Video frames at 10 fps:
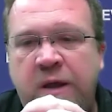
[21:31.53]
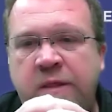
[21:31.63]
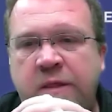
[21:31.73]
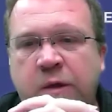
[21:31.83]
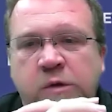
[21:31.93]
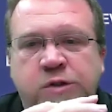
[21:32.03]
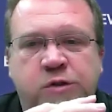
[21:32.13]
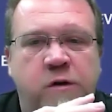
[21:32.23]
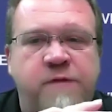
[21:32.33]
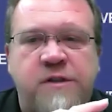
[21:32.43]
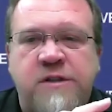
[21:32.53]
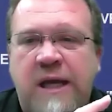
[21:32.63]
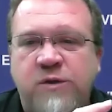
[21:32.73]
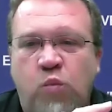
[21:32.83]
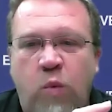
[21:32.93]
The surface
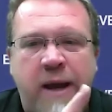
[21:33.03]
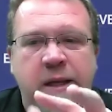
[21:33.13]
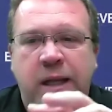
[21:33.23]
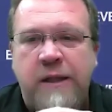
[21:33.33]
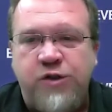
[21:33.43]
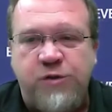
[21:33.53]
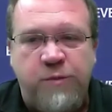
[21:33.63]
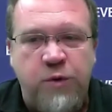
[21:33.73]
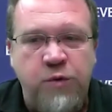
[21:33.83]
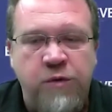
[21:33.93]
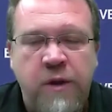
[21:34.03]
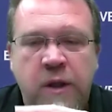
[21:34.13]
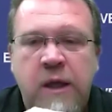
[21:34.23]
stays wet and smooth.